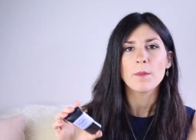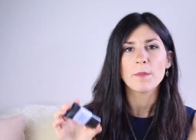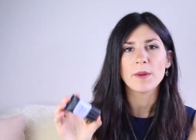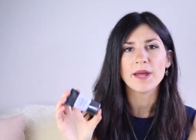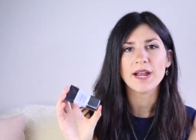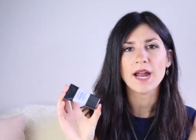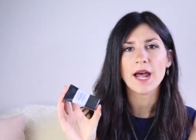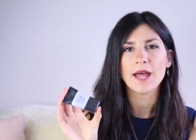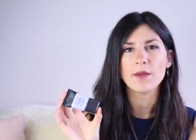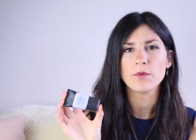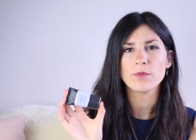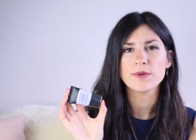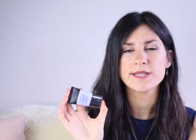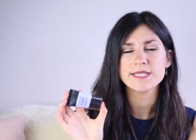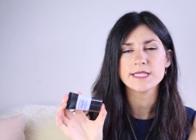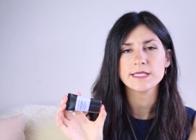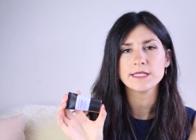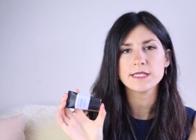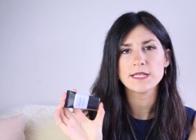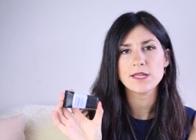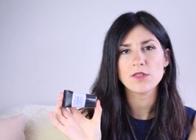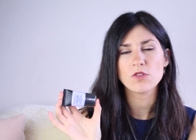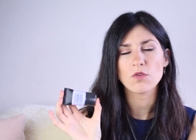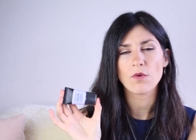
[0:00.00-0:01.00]
but I
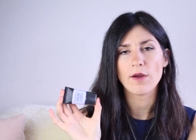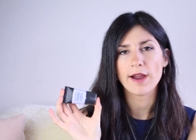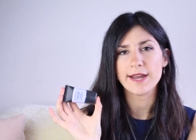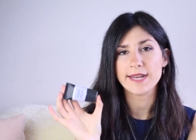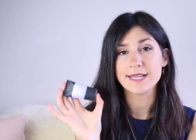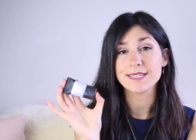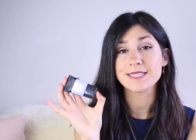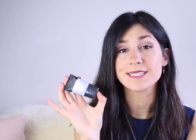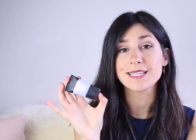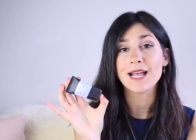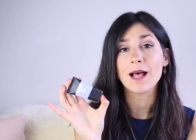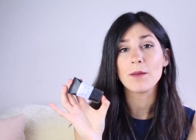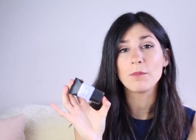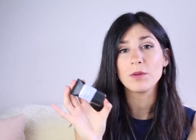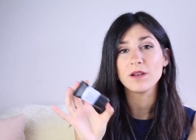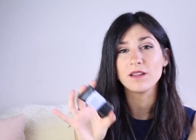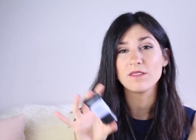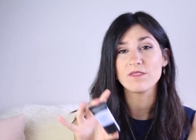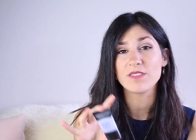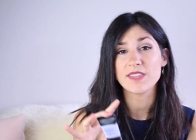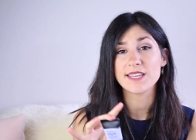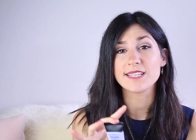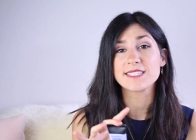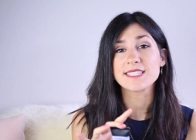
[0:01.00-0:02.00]
recently tried a
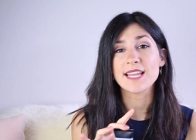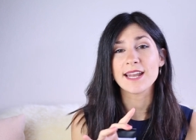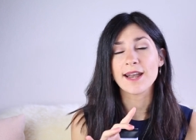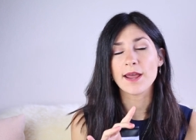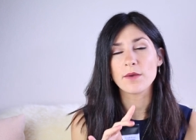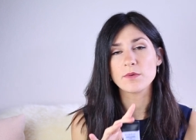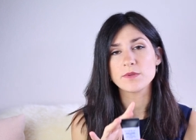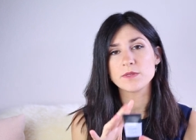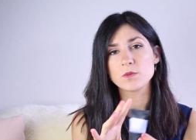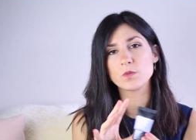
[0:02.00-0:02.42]
sample of this and I